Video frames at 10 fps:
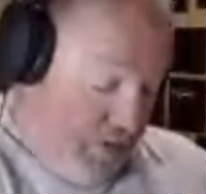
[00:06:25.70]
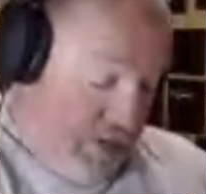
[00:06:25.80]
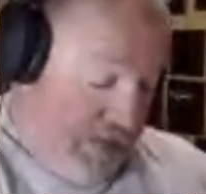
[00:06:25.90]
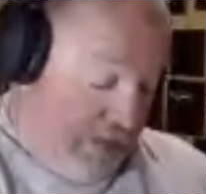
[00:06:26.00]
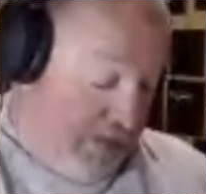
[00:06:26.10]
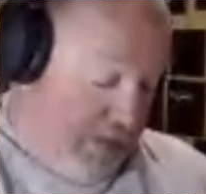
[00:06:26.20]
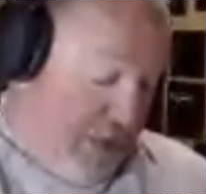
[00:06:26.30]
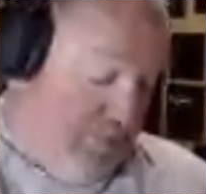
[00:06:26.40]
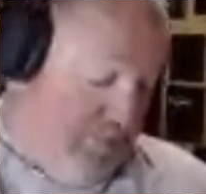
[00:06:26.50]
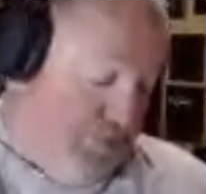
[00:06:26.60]
In
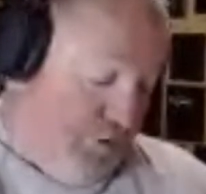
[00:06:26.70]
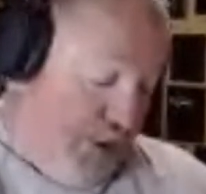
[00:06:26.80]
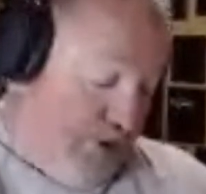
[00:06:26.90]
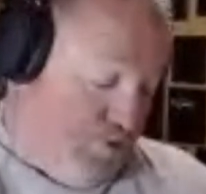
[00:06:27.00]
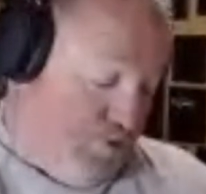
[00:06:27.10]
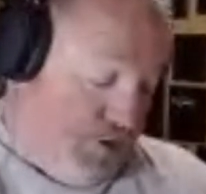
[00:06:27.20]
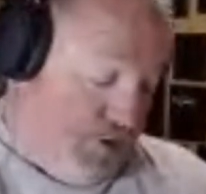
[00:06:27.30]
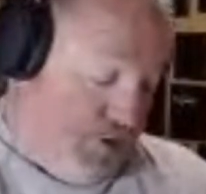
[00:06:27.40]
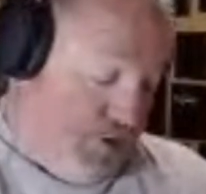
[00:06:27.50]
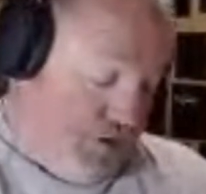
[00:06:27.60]
second place
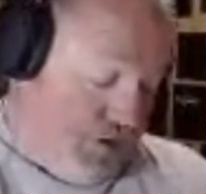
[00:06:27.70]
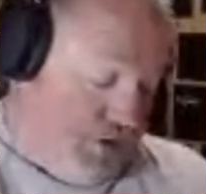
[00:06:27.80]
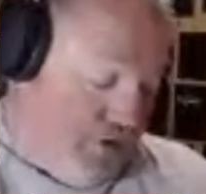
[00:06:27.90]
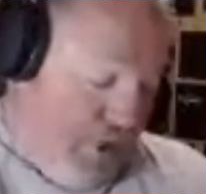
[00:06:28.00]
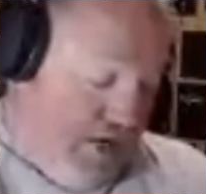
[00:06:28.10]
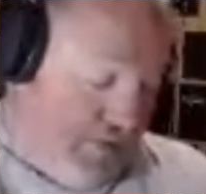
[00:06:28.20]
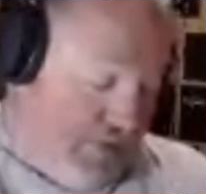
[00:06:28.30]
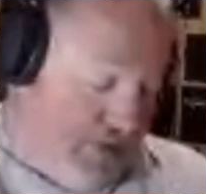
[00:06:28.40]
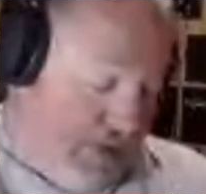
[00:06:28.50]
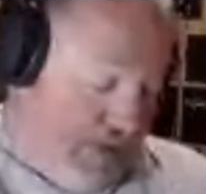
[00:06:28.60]
was Travis 6
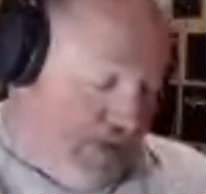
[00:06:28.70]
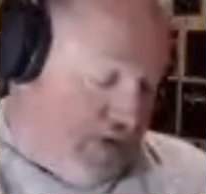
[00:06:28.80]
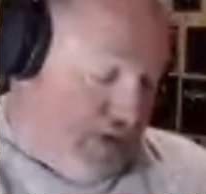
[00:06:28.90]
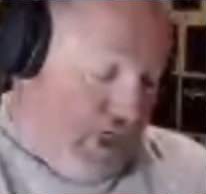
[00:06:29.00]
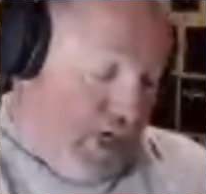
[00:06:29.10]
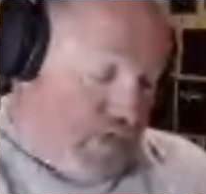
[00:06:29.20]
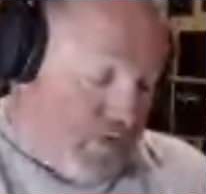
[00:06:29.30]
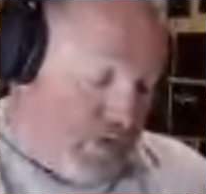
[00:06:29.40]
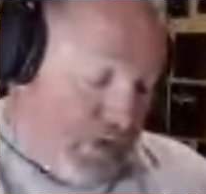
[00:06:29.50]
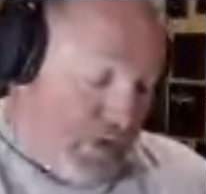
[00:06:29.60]
and Kyle 6
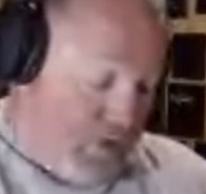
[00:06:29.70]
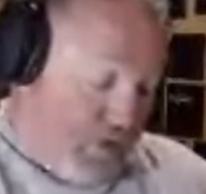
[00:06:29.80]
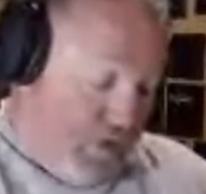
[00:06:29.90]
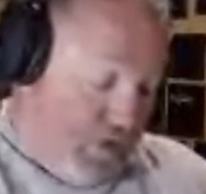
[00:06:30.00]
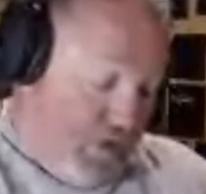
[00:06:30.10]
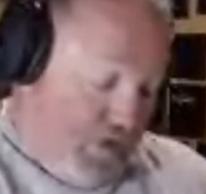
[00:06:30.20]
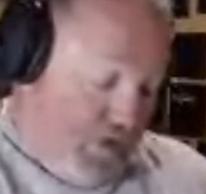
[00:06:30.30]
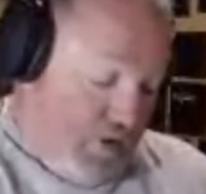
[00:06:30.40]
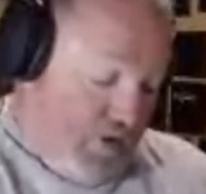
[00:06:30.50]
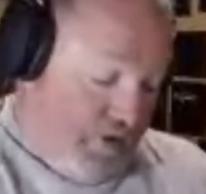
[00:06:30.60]
with
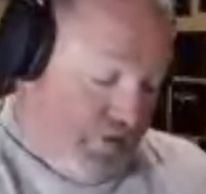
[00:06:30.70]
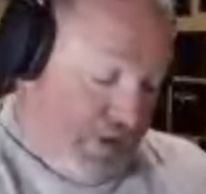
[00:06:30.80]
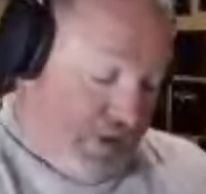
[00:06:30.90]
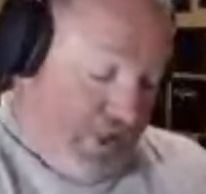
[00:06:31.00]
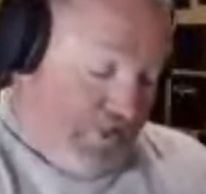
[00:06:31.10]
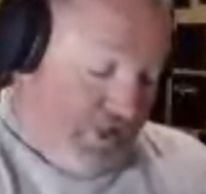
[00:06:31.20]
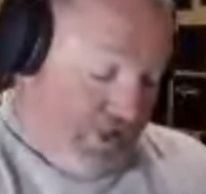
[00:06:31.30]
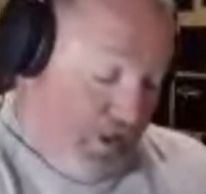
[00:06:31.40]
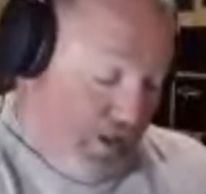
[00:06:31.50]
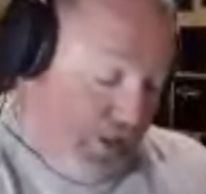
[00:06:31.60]
379
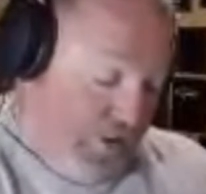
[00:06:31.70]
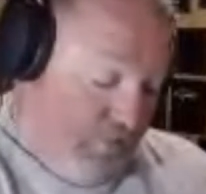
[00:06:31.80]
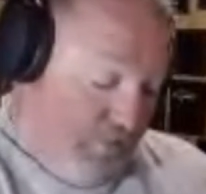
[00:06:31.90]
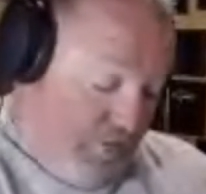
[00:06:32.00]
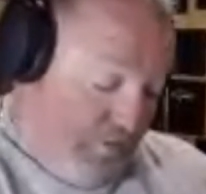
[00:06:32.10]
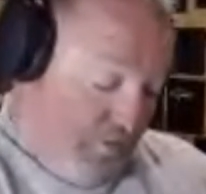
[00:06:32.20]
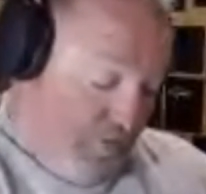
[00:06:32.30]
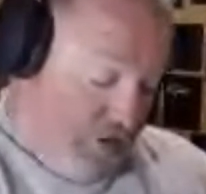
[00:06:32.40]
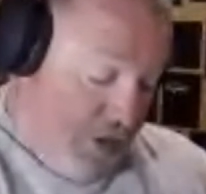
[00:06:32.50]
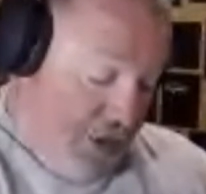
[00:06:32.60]
for second.
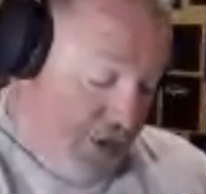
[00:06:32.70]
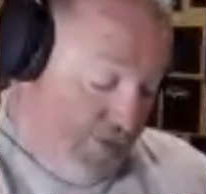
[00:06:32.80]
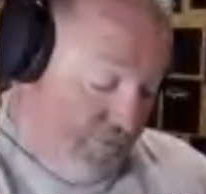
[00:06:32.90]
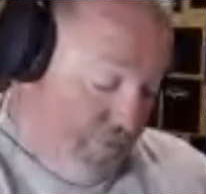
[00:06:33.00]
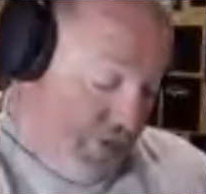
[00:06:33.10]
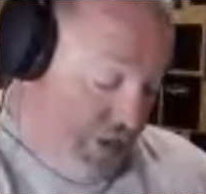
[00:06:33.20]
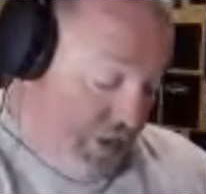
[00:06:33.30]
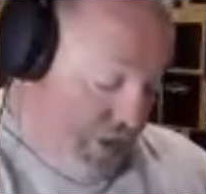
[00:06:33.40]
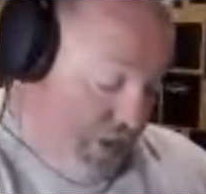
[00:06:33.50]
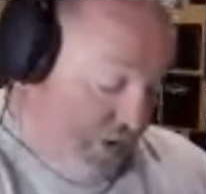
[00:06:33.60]
And I do
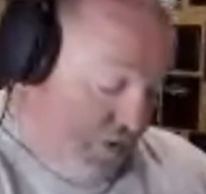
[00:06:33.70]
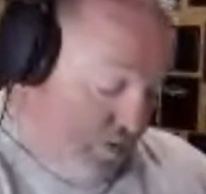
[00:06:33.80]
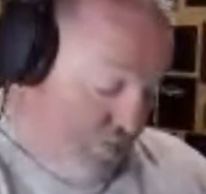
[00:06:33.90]
believe